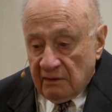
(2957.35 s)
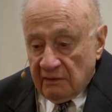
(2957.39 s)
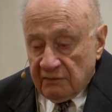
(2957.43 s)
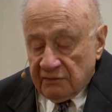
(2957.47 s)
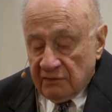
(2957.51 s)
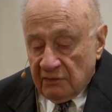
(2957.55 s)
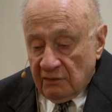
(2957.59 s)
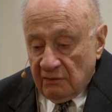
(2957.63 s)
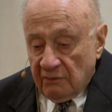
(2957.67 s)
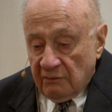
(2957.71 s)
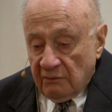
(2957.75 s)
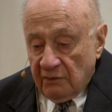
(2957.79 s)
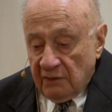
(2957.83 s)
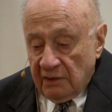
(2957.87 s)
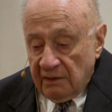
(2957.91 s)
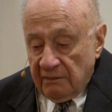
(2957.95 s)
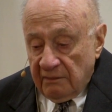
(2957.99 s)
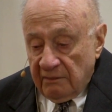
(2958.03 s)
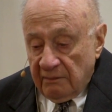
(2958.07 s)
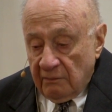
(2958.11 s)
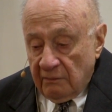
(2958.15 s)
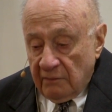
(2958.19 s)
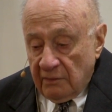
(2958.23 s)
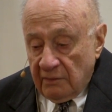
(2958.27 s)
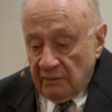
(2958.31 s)
So
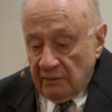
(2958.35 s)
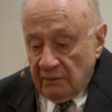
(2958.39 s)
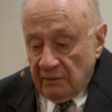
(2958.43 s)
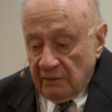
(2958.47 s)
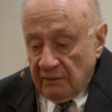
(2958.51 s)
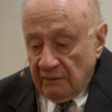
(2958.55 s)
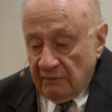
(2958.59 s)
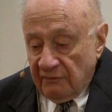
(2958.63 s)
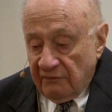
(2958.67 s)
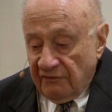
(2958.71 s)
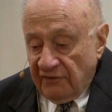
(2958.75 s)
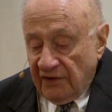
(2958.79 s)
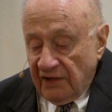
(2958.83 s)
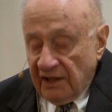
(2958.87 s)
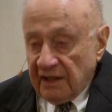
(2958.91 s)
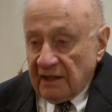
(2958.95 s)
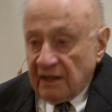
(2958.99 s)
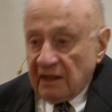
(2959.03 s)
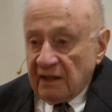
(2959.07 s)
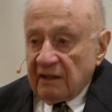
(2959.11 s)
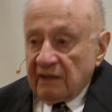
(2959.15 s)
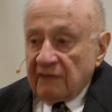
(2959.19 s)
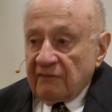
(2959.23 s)
we finally